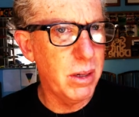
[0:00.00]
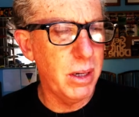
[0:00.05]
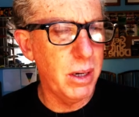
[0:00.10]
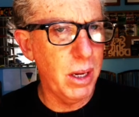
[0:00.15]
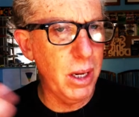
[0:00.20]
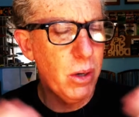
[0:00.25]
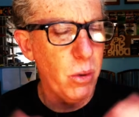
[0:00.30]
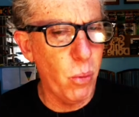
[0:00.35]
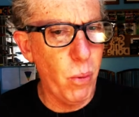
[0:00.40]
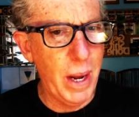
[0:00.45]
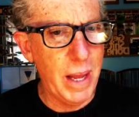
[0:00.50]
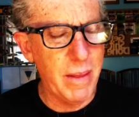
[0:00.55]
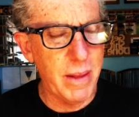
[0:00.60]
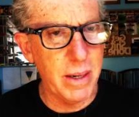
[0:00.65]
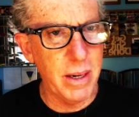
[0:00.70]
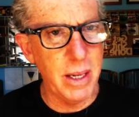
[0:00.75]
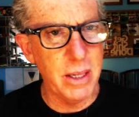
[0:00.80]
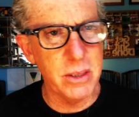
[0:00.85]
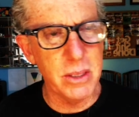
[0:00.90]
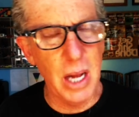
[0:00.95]
in a way
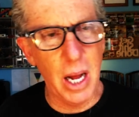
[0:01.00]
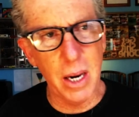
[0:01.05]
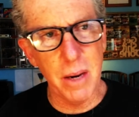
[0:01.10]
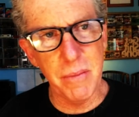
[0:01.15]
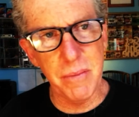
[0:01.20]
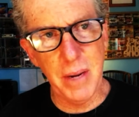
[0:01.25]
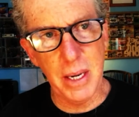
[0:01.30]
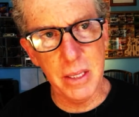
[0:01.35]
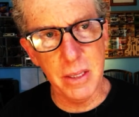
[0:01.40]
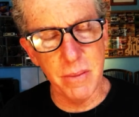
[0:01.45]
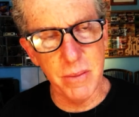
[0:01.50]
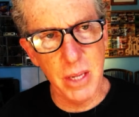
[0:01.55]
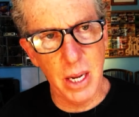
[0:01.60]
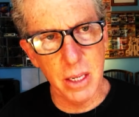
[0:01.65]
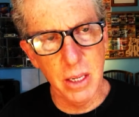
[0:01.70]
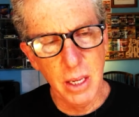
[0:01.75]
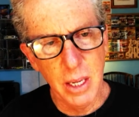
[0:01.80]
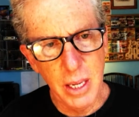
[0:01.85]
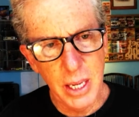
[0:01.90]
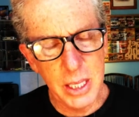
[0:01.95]
that is not effective,
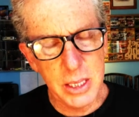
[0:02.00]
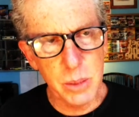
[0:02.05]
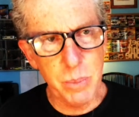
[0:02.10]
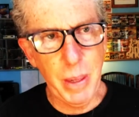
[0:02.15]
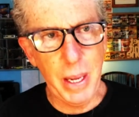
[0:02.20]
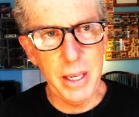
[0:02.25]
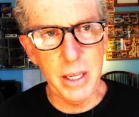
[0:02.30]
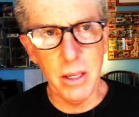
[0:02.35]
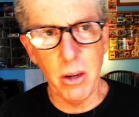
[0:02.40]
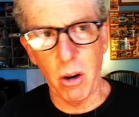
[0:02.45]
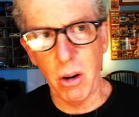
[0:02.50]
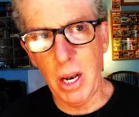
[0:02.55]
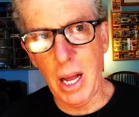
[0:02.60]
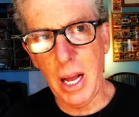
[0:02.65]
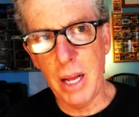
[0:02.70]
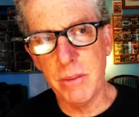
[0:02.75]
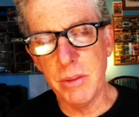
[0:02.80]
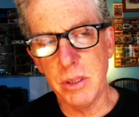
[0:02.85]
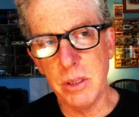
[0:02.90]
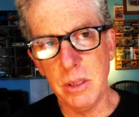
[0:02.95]
not expanding our
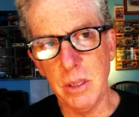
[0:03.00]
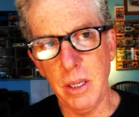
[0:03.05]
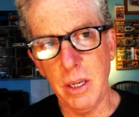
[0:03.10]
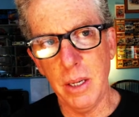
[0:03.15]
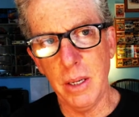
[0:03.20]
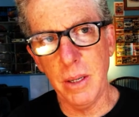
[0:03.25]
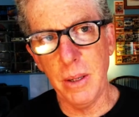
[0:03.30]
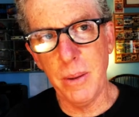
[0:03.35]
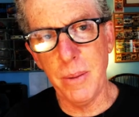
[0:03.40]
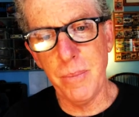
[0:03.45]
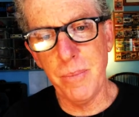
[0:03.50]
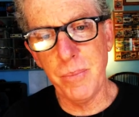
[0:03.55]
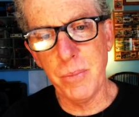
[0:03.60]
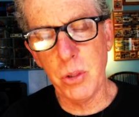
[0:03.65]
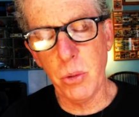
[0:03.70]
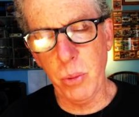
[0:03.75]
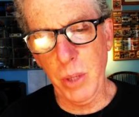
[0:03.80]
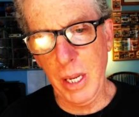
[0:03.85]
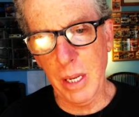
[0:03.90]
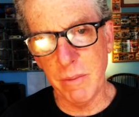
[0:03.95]
lives,
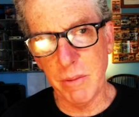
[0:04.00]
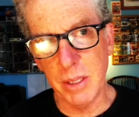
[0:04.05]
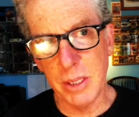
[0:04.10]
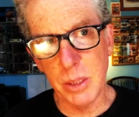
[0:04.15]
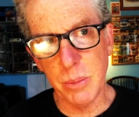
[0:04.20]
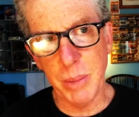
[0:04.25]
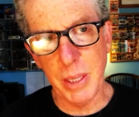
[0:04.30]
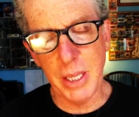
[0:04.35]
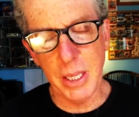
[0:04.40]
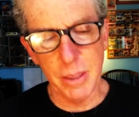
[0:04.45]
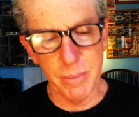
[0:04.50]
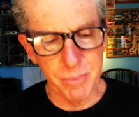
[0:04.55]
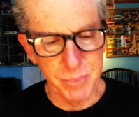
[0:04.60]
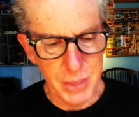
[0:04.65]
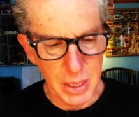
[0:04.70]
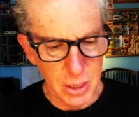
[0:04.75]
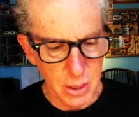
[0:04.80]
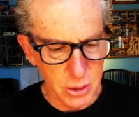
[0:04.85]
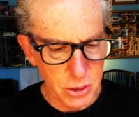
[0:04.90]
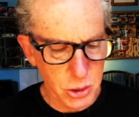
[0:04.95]
creatively speaking.
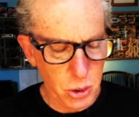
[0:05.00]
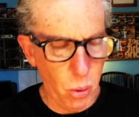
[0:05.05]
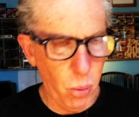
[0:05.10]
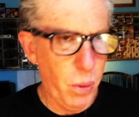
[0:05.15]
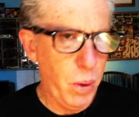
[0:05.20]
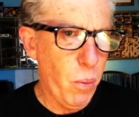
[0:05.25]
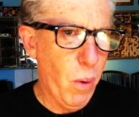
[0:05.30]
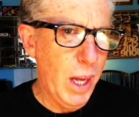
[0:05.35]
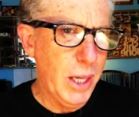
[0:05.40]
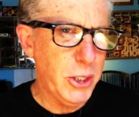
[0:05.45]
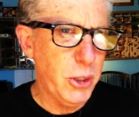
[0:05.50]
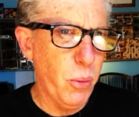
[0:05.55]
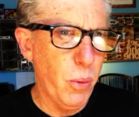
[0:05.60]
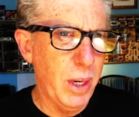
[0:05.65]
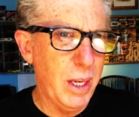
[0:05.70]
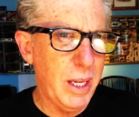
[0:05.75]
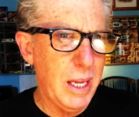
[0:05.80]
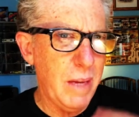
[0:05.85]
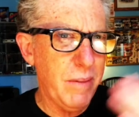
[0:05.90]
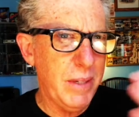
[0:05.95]
So we want to
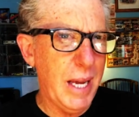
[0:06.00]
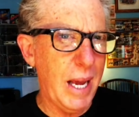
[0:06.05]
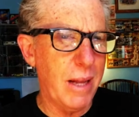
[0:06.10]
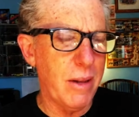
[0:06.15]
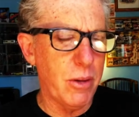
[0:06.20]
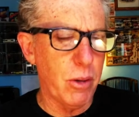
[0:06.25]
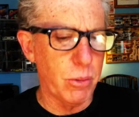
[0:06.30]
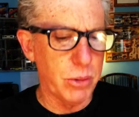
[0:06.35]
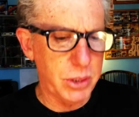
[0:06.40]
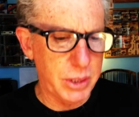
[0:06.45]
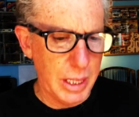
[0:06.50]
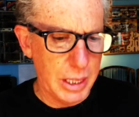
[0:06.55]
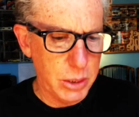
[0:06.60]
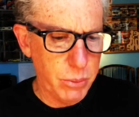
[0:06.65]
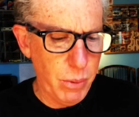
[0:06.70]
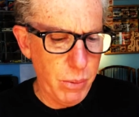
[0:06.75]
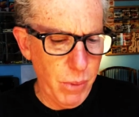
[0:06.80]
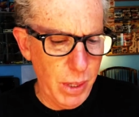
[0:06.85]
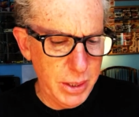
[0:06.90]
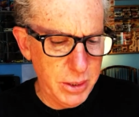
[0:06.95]
alleviate those things.
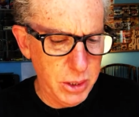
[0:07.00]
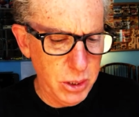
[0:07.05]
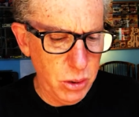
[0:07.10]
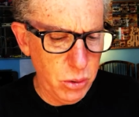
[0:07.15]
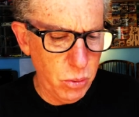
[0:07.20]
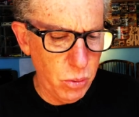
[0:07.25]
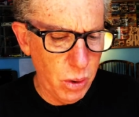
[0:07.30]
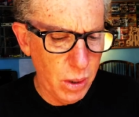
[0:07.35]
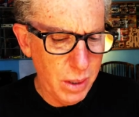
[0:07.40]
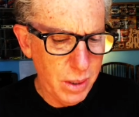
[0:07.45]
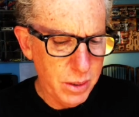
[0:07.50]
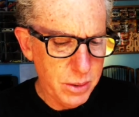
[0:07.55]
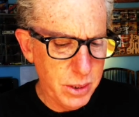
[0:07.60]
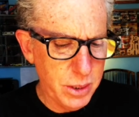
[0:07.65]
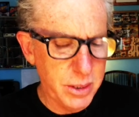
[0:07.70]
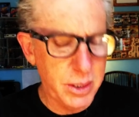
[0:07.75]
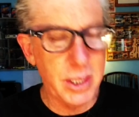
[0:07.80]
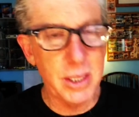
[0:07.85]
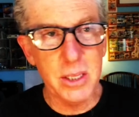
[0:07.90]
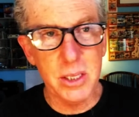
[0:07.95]
We want to
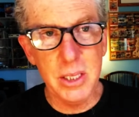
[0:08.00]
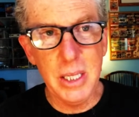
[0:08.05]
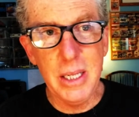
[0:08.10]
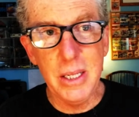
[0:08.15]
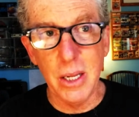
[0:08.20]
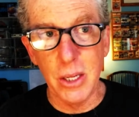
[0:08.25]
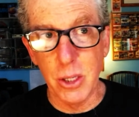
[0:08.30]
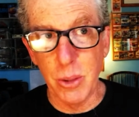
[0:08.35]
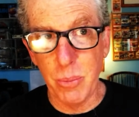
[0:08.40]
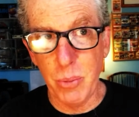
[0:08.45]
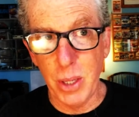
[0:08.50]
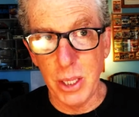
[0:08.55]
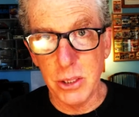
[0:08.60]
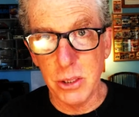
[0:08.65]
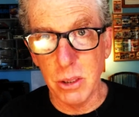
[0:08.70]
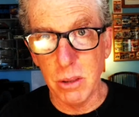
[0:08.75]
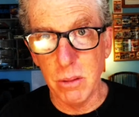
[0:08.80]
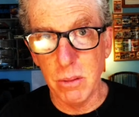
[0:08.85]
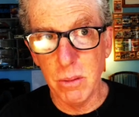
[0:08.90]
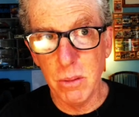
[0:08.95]
succeed under pressure.